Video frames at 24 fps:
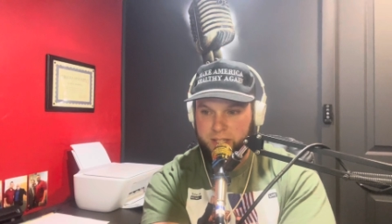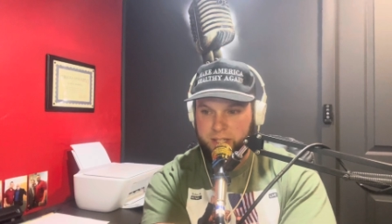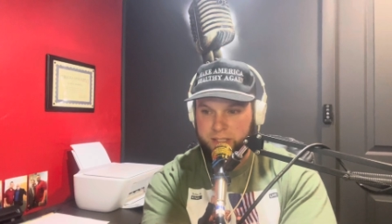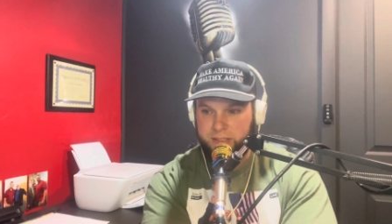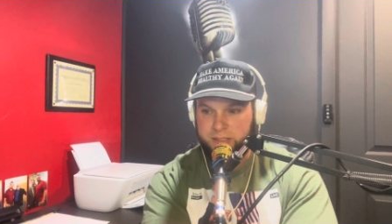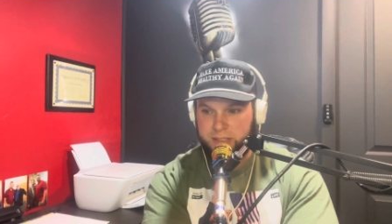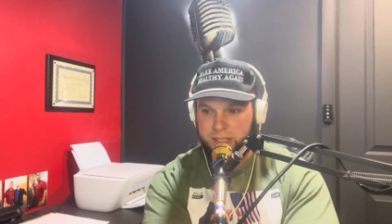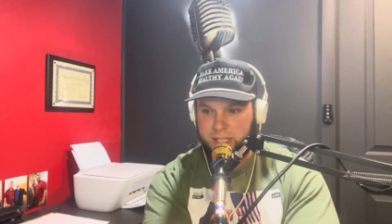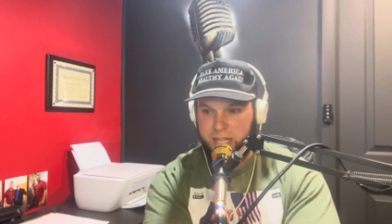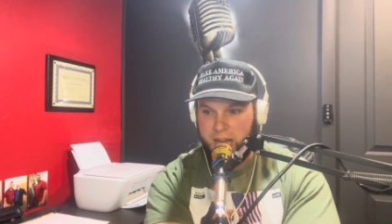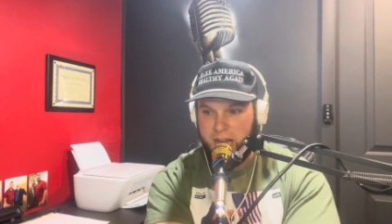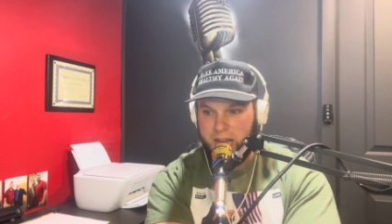
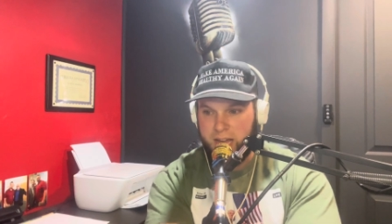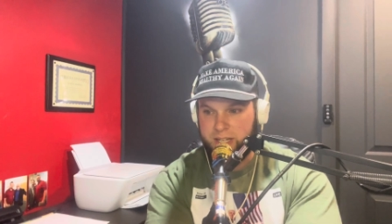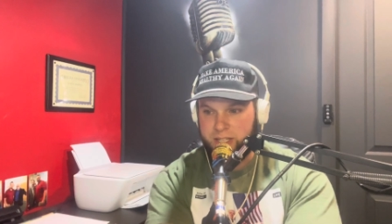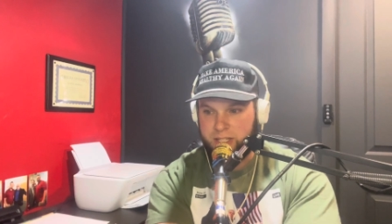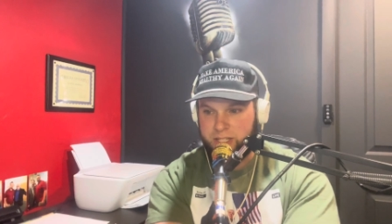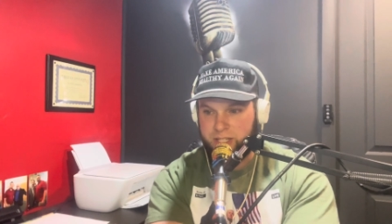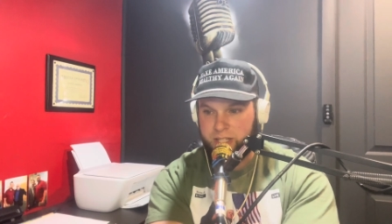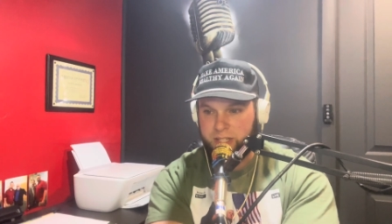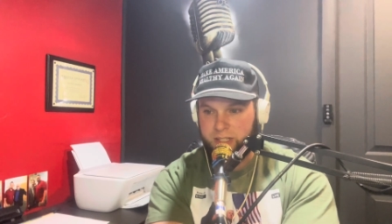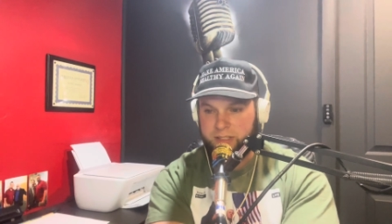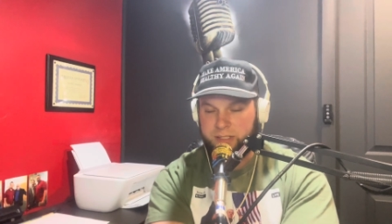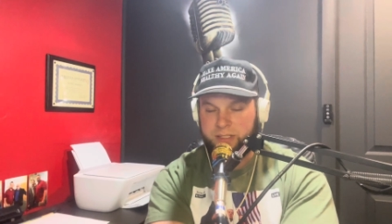is not
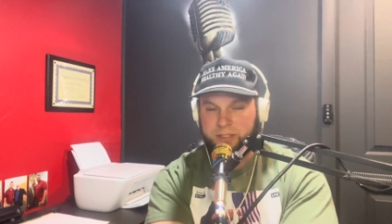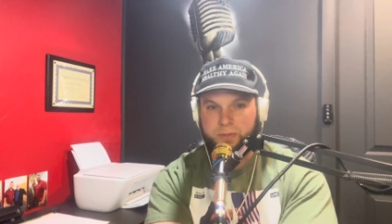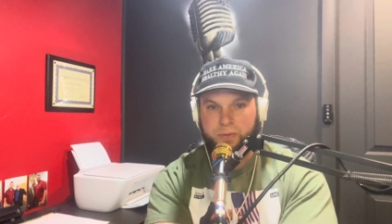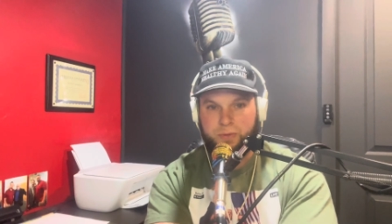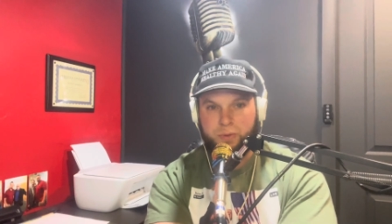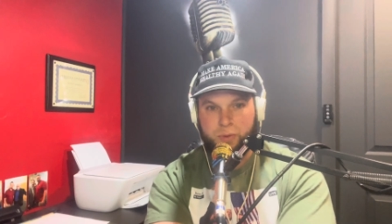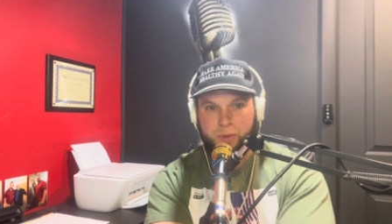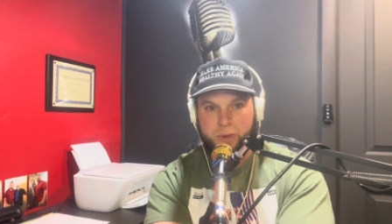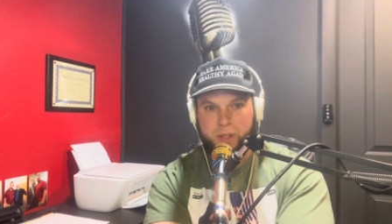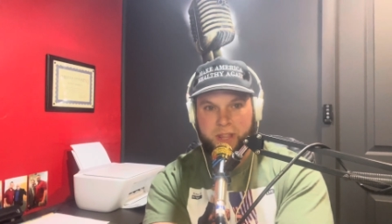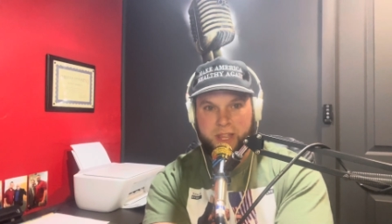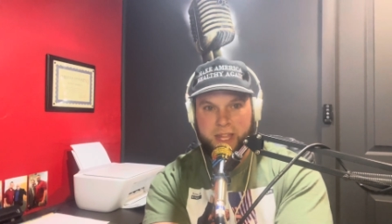just
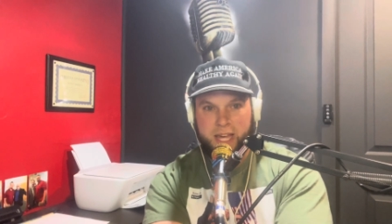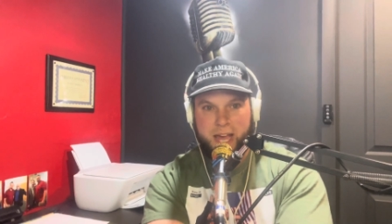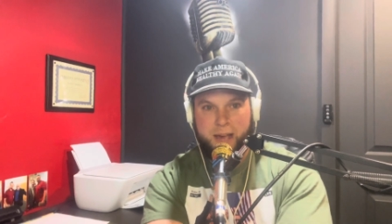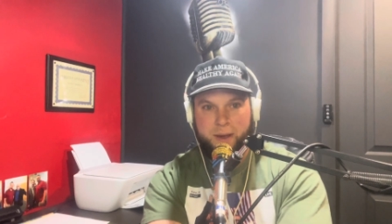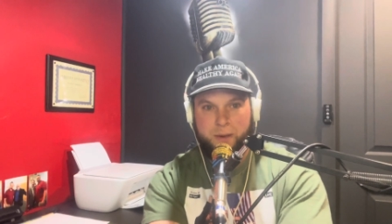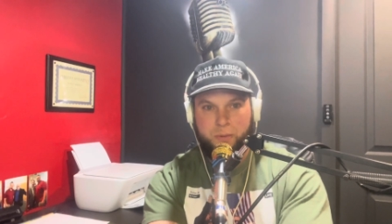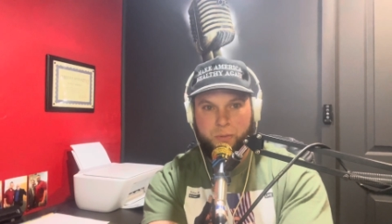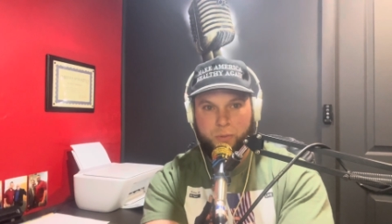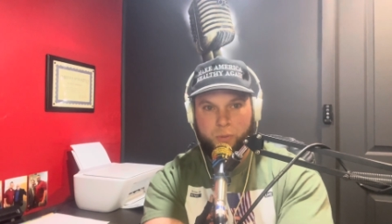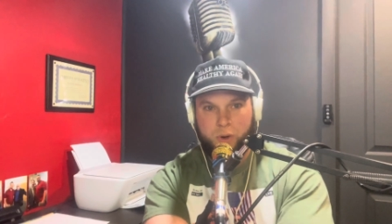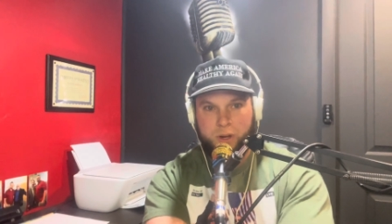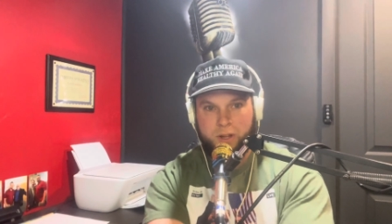for that
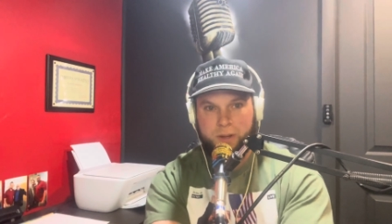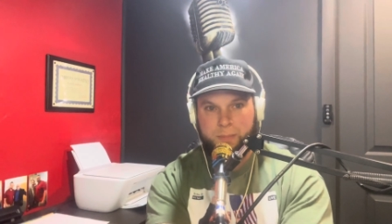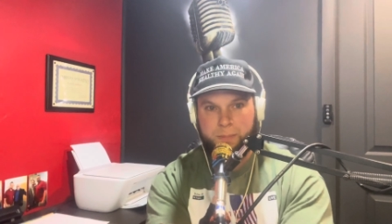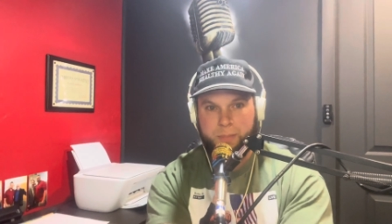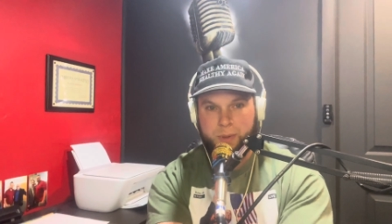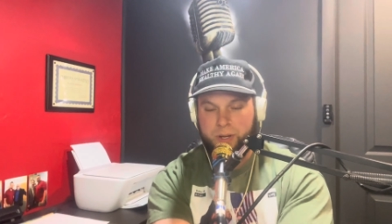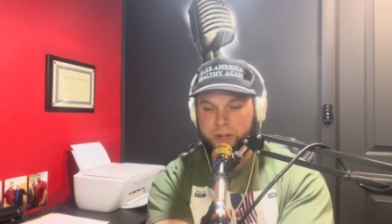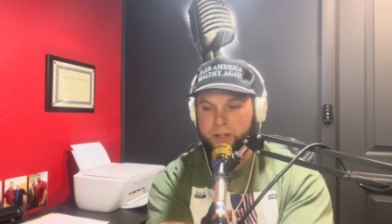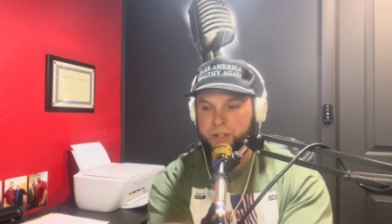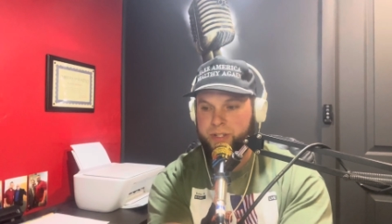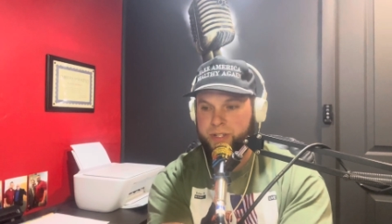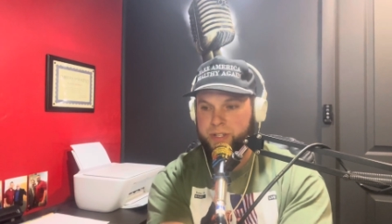one
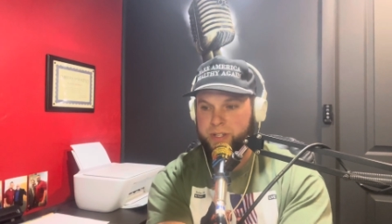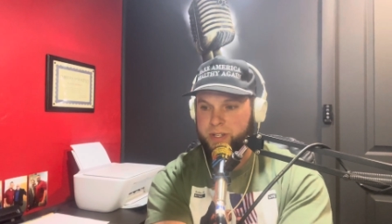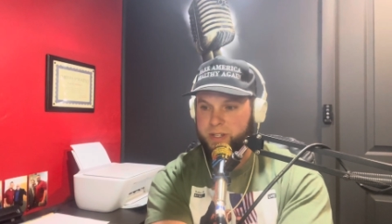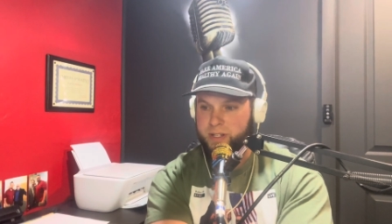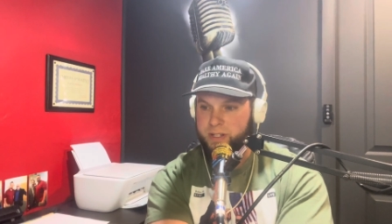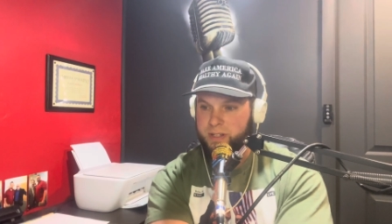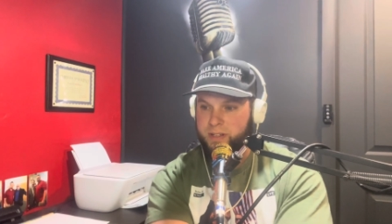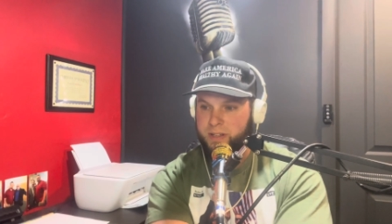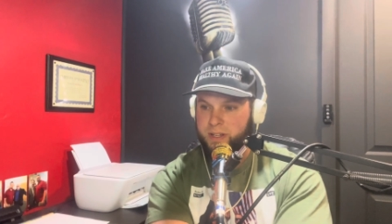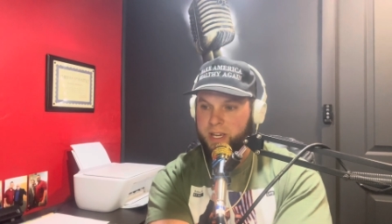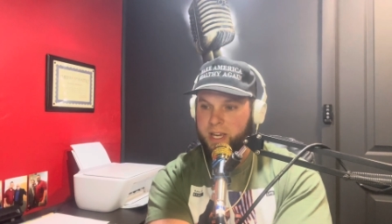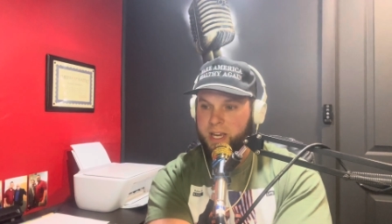person.